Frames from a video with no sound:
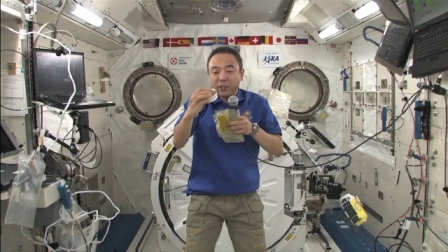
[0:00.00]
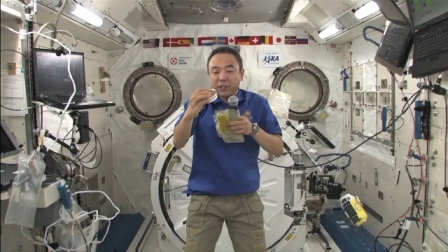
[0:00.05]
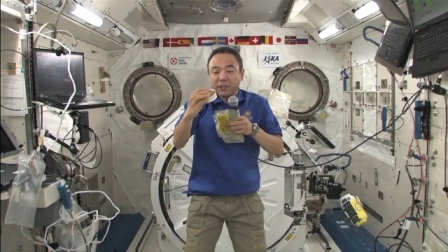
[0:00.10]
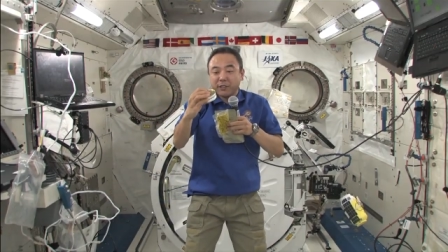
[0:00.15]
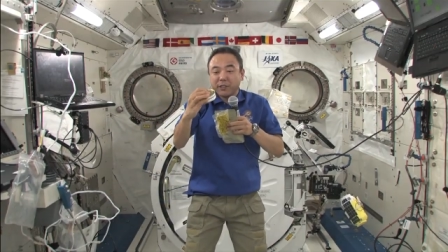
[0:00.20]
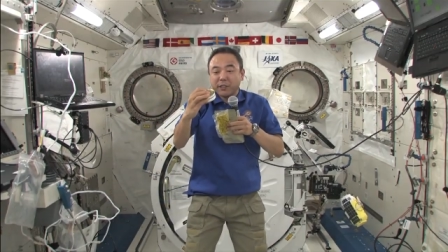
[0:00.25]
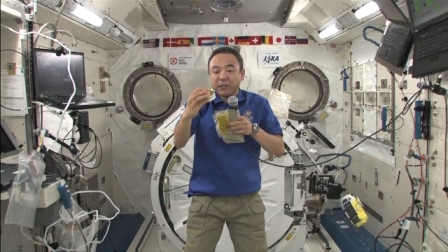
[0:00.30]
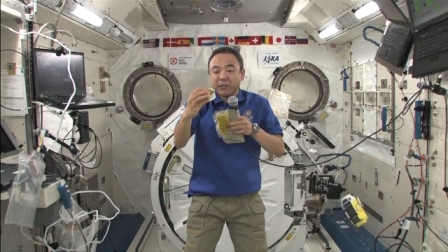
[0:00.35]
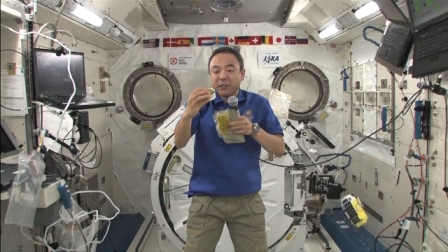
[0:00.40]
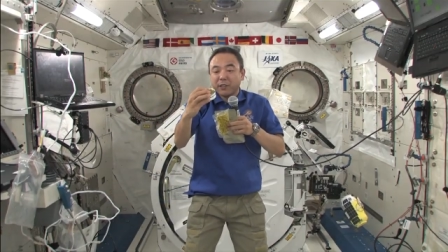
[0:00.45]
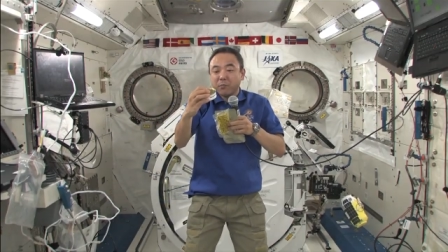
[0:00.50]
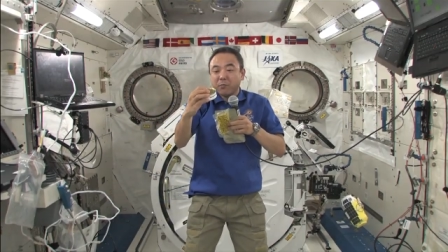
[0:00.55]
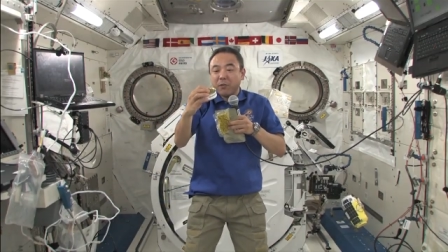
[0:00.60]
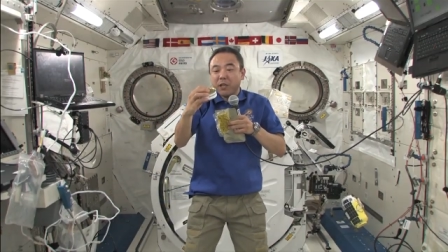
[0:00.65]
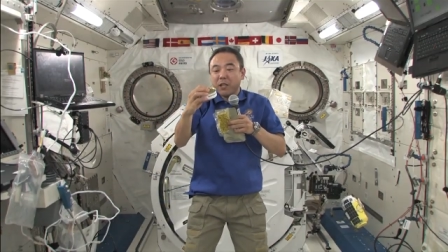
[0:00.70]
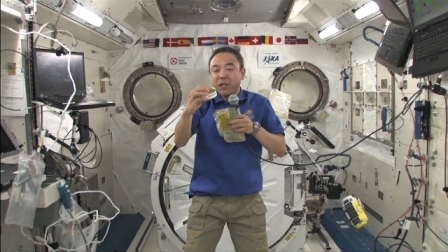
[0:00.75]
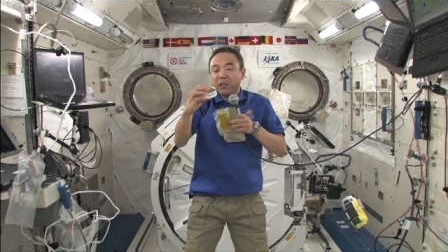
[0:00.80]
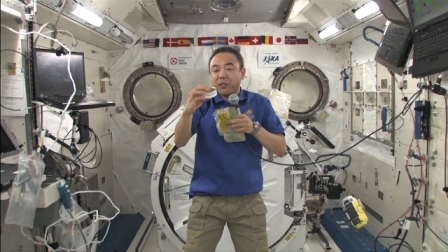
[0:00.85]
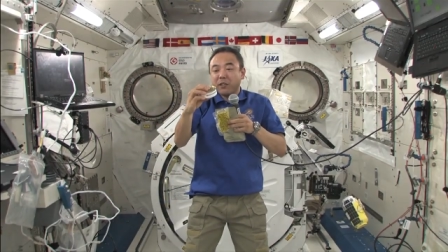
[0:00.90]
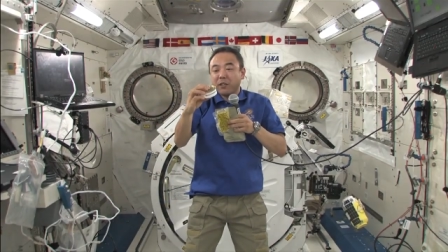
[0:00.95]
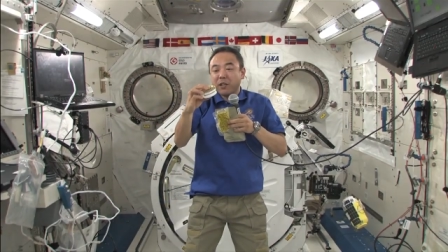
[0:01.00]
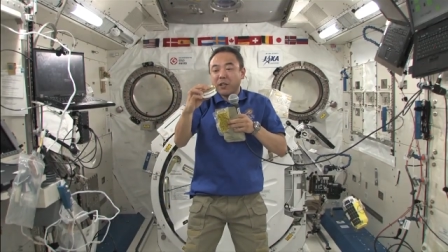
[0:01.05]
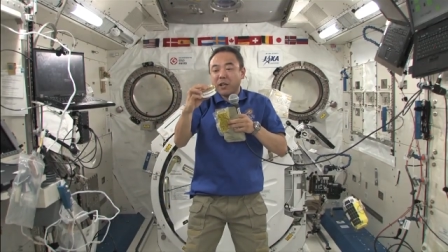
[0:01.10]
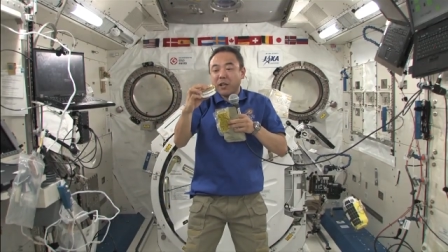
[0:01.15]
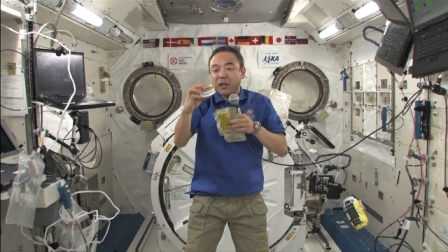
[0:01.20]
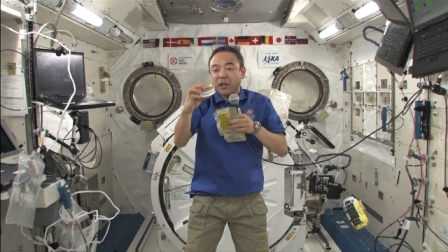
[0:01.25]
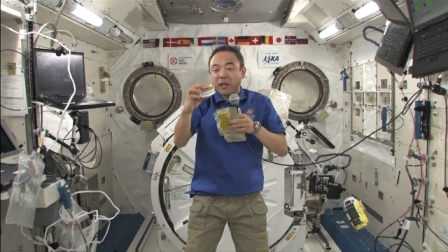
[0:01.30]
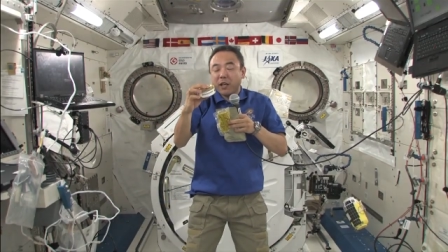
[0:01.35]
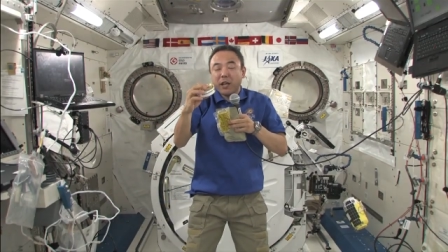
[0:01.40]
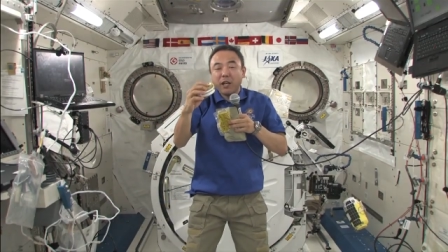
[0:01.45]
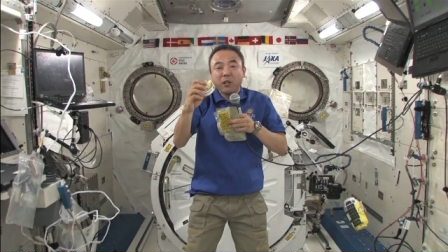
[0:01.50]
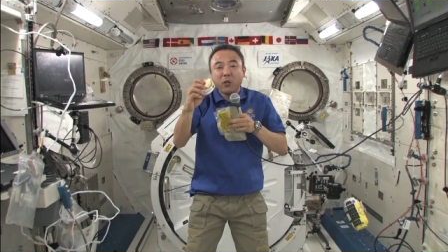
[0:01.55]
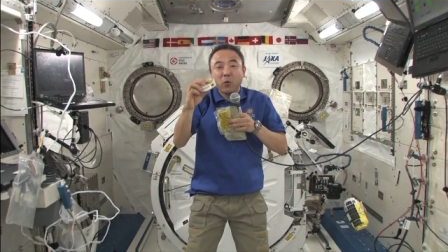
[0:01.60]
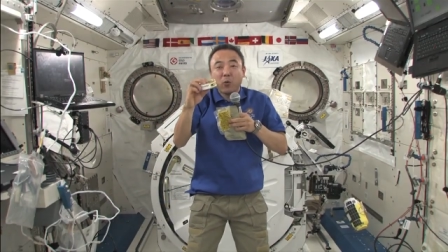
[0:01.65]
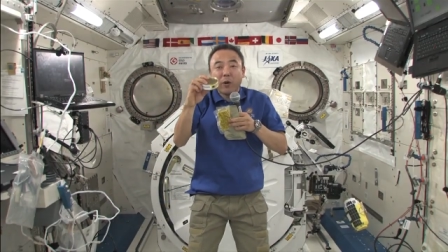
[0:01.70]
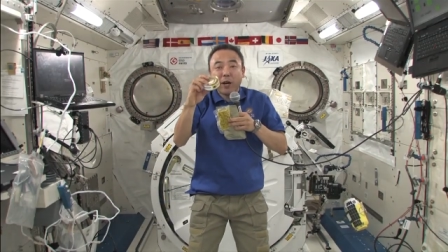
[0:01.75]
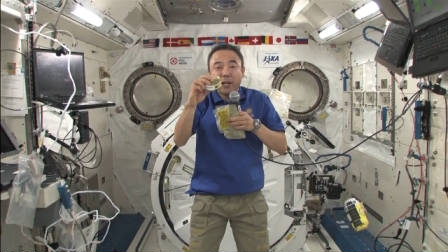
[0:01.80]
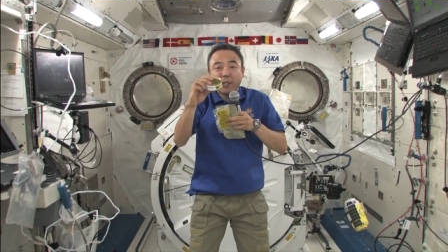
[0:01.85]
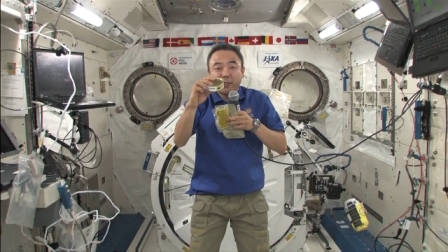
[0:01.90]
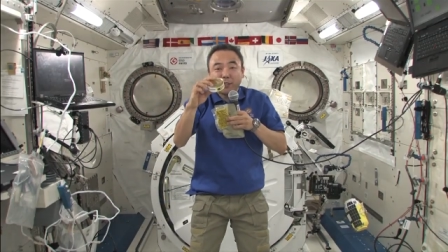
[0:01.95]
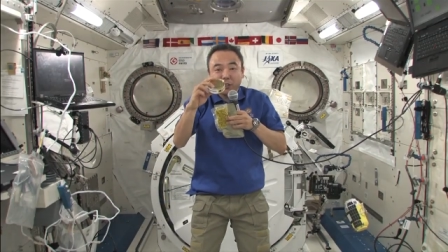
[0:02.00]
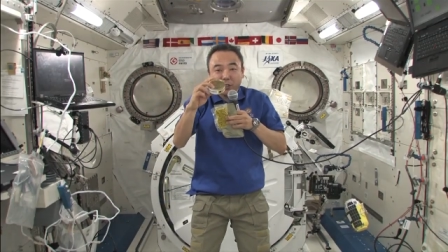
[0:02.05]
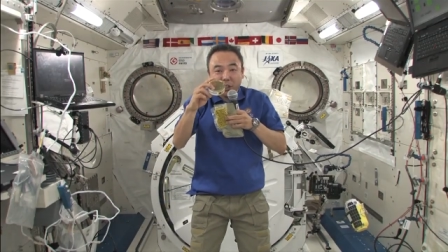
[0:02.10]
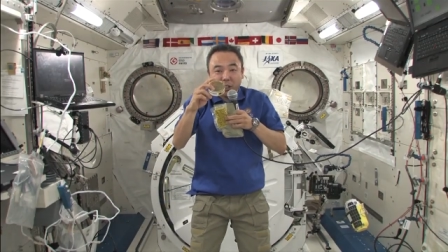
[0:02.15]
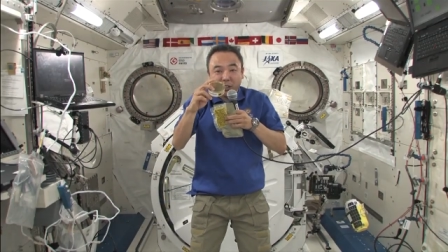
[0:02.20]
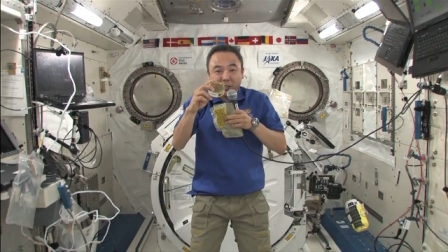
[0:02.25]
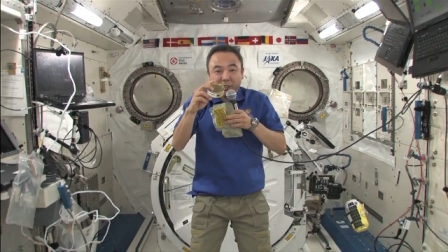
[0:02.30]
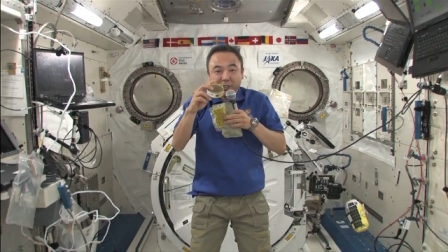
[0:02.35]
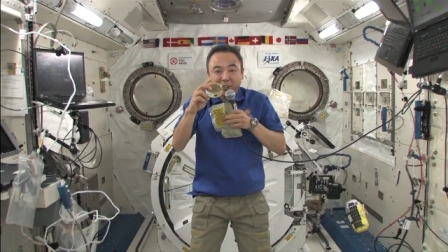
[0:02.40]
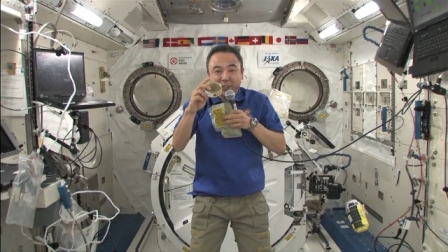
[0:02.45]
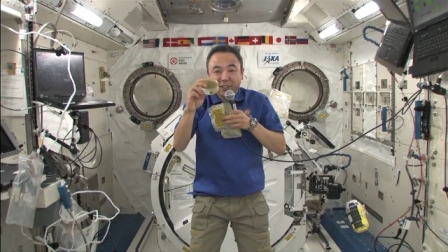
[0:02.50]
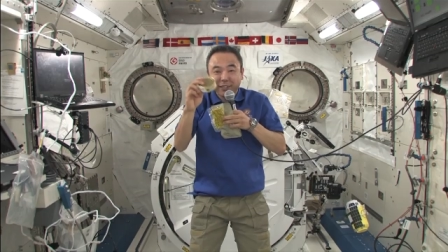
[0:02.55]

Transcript: This is meat uh, in white sauce.